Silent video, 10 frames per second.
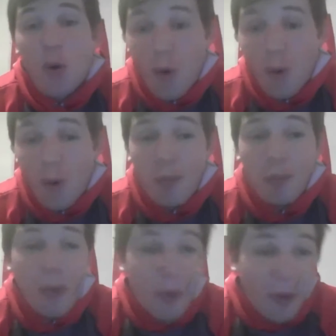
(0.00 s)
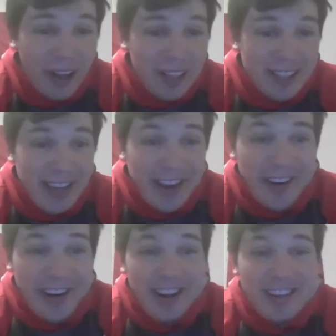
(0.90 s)
oh boy, on
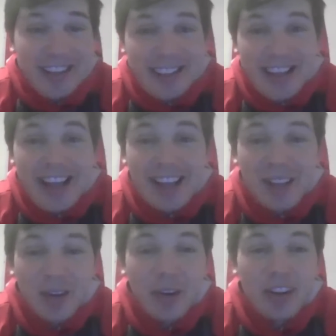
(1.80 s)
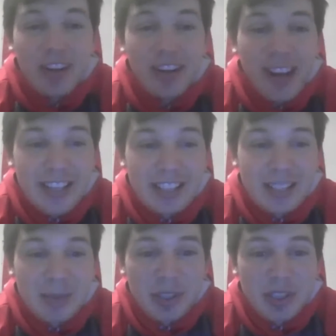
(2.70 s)
Saturday did they look nice,
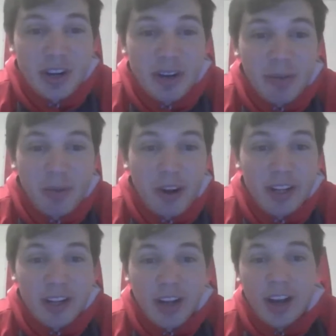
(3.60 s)
especially up front.